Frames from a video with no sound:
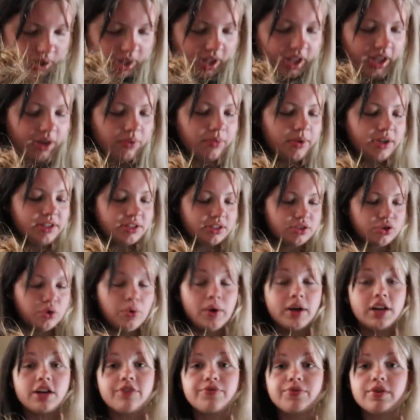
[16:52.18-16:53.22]
It was
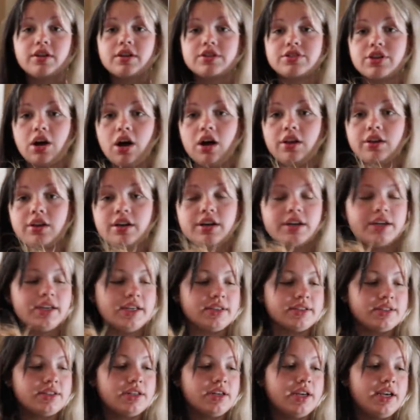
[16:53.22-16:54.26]
20 for a dollar
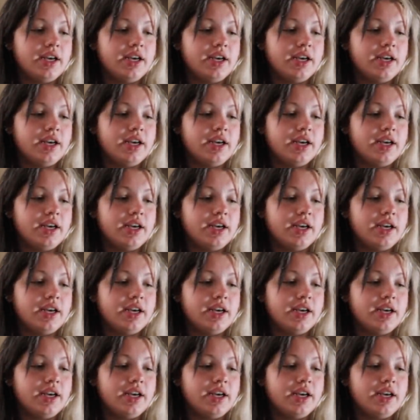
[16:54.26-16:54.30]
Easter